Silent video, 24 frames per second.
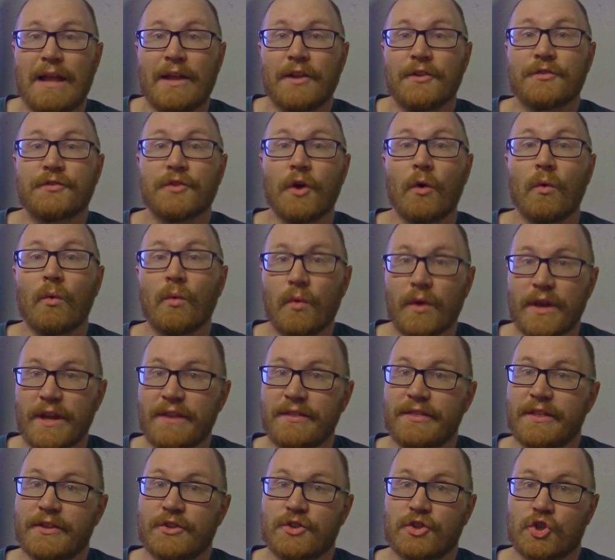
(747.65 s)
So we
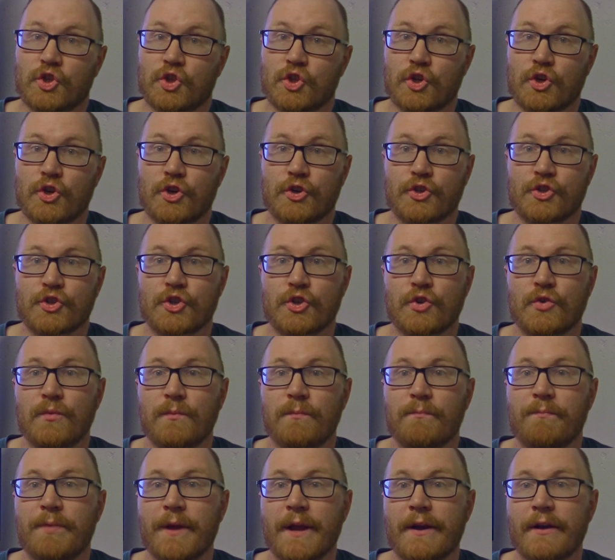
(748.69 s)
the church who
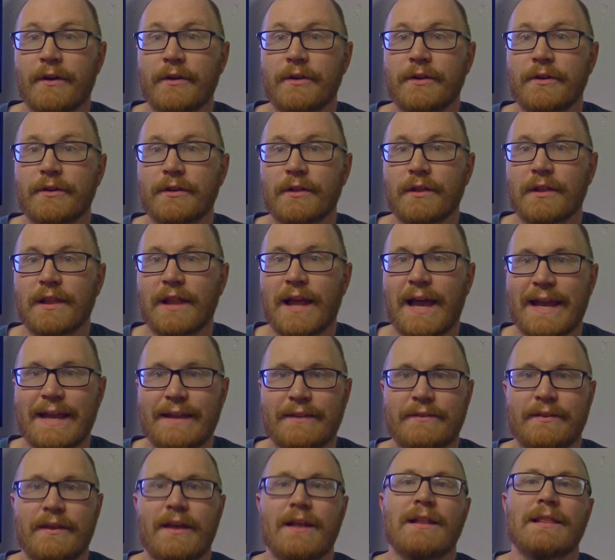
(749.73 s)
bear your
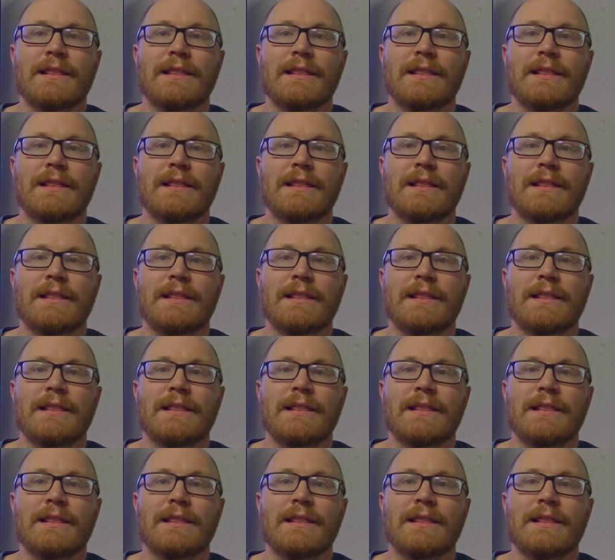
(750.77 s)
light,